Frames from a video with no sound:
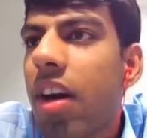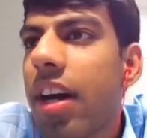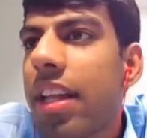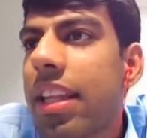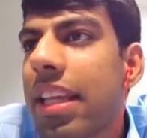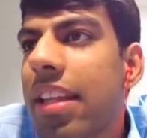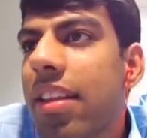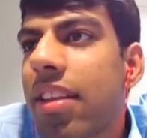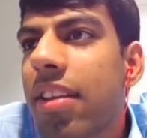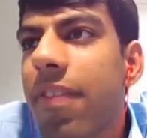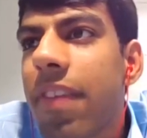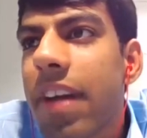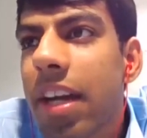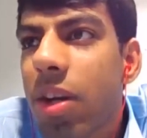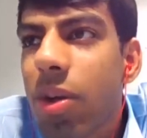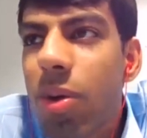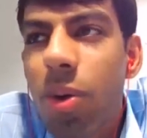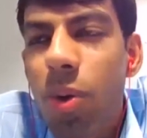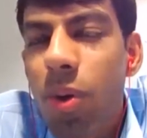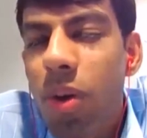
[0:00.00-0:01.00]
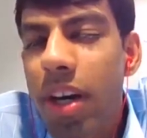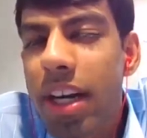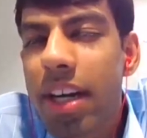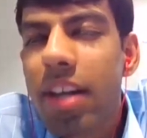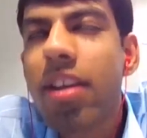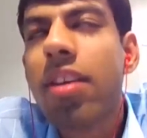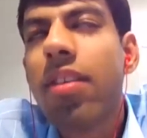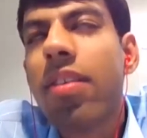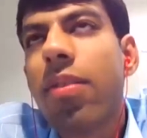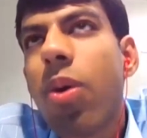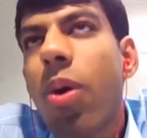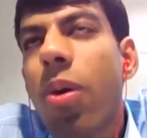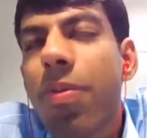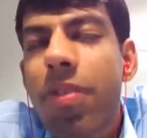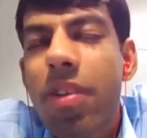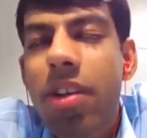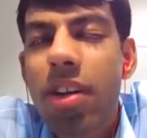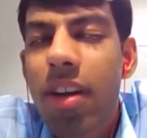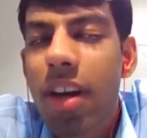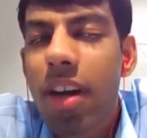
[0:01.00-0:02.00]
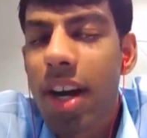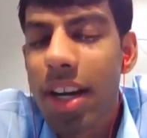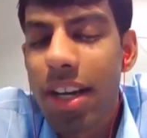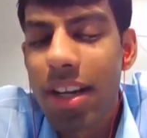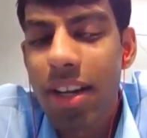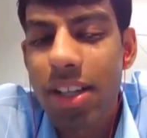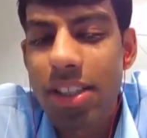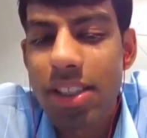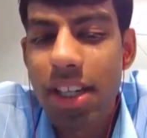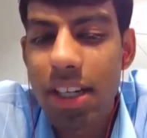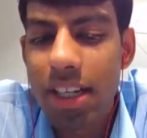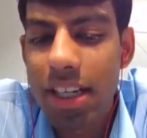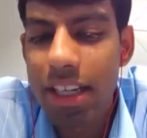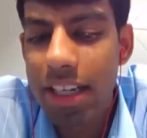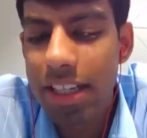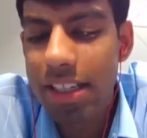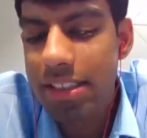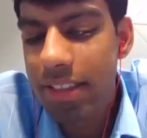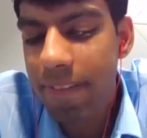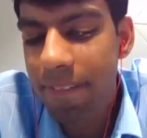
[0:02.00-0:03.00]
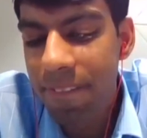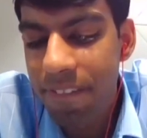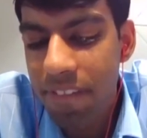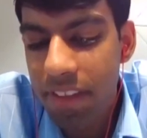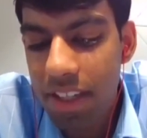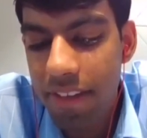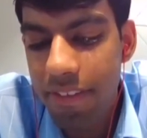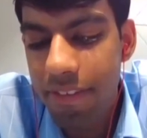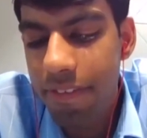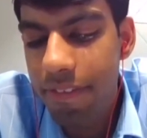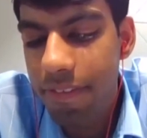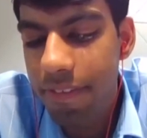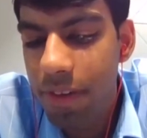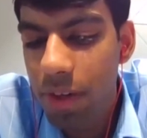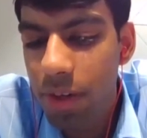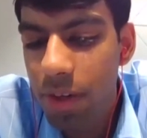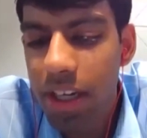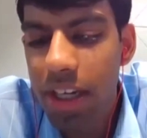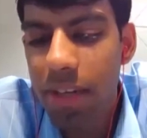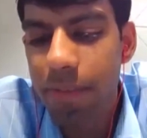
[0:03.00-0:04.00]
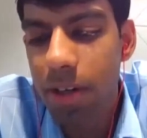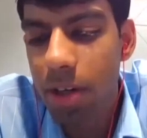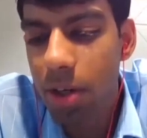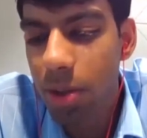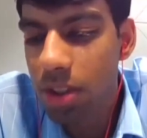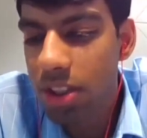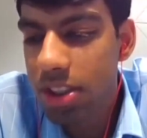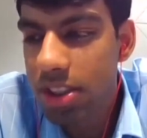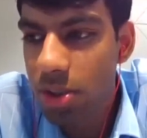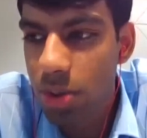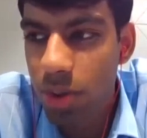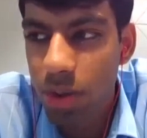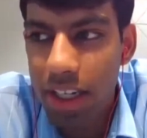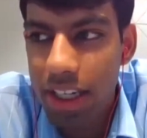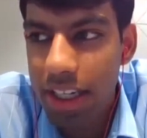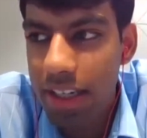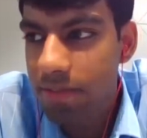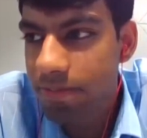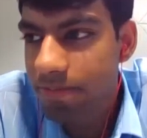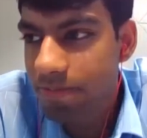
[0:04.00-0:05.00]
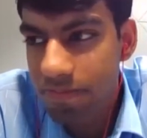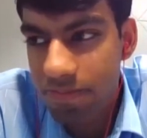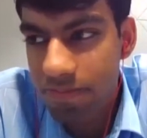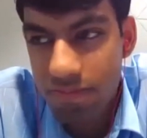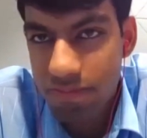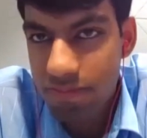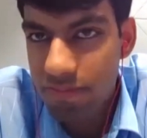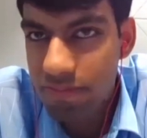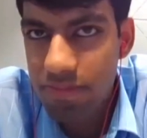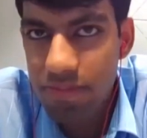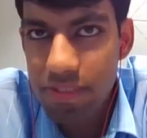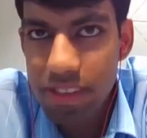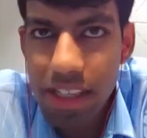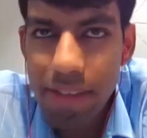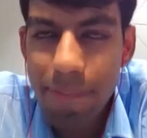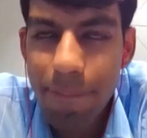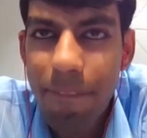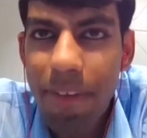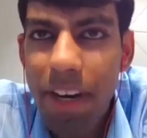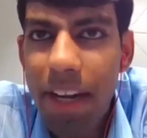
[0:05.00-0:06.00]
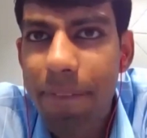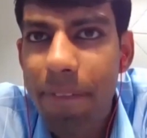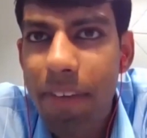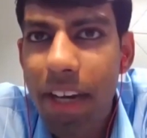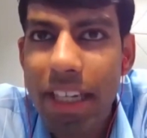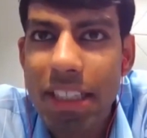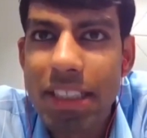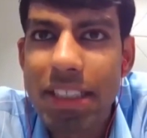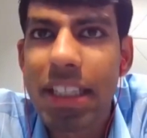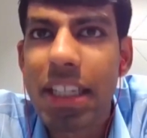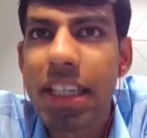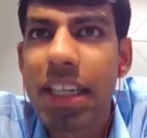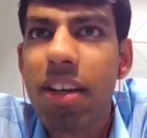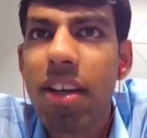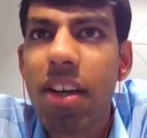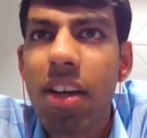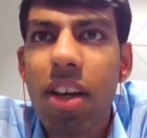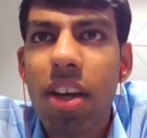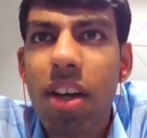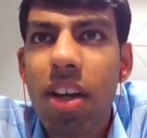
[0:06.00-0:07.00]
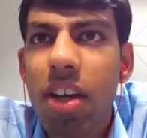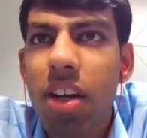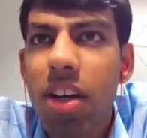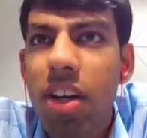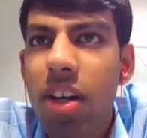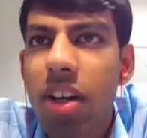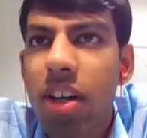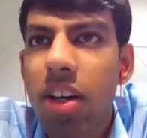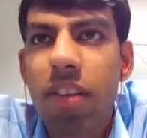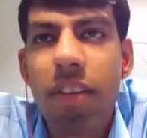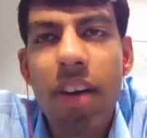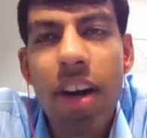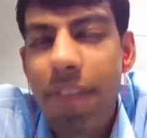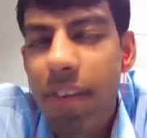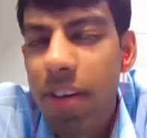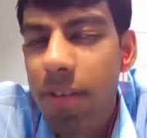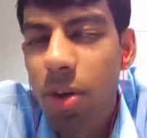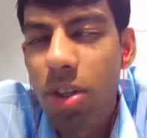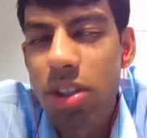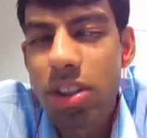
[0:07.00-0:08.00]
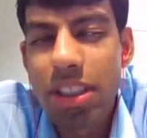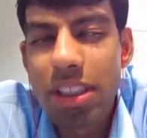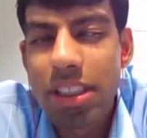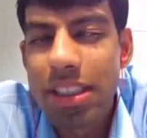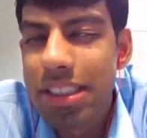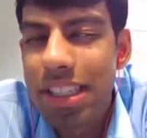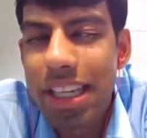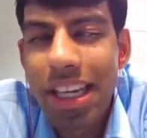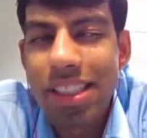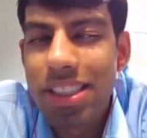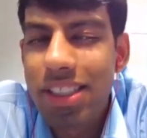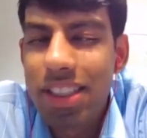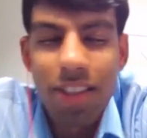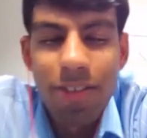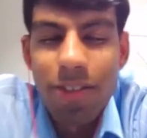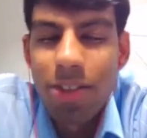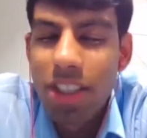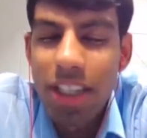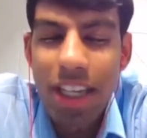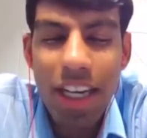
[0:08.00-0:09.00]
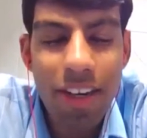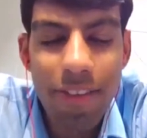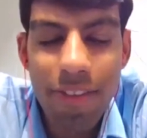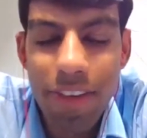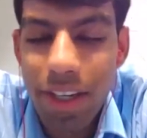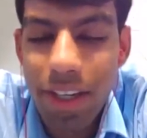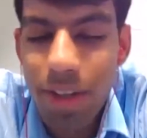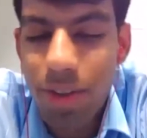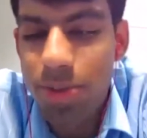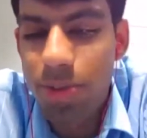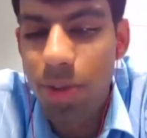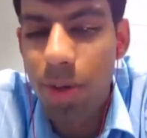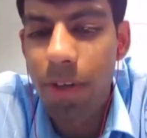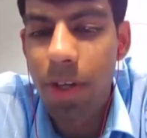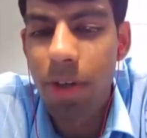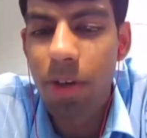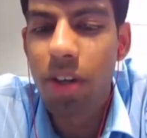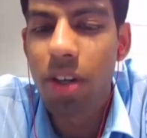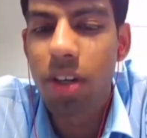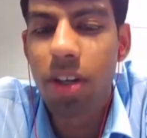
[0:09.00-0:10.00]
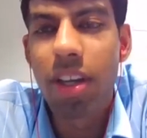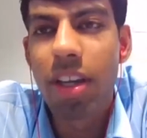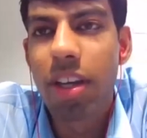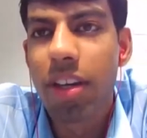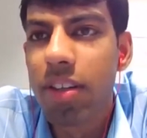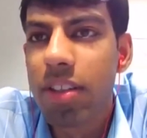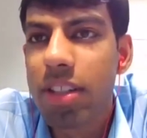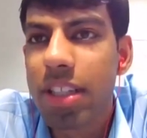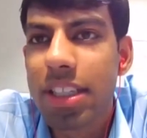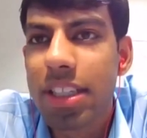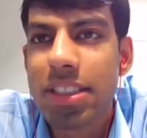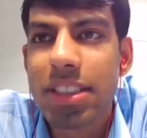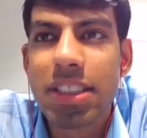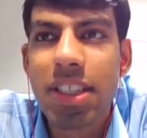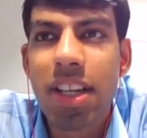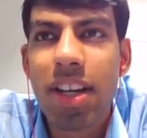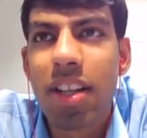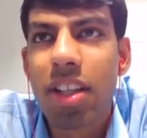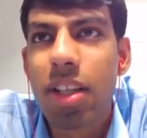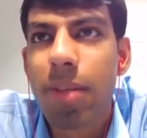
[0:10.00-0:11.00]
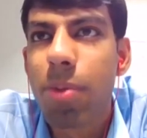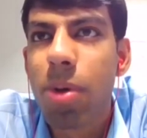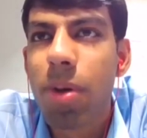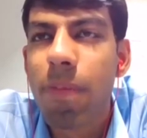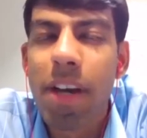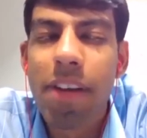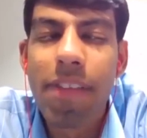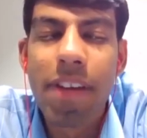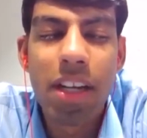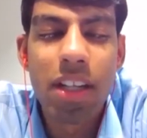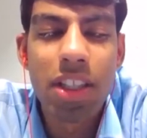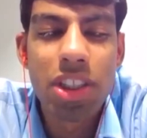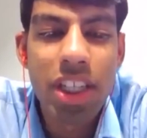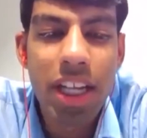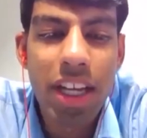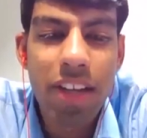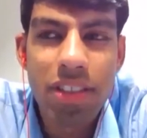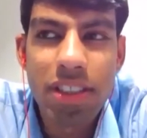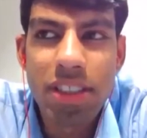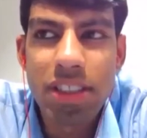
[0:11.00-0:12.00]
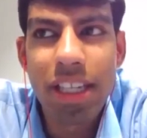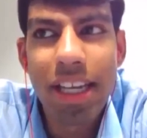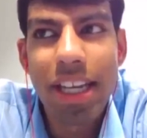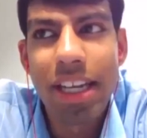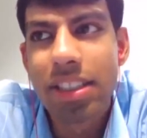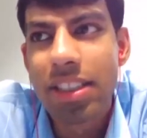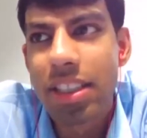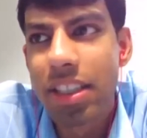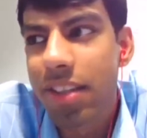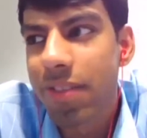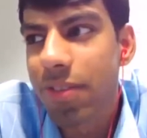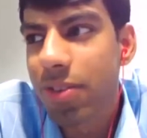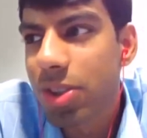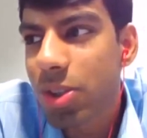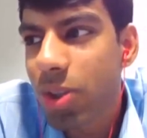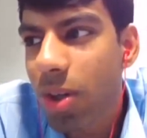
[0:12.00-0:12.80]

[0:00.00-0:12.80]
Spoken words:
I think the way to go ahead often regarding consulting is if you are able to just go ahead and prep nicely after watching these case interviews, crack videos probably, or there's this another book by Victor Cheng, which is case interviews.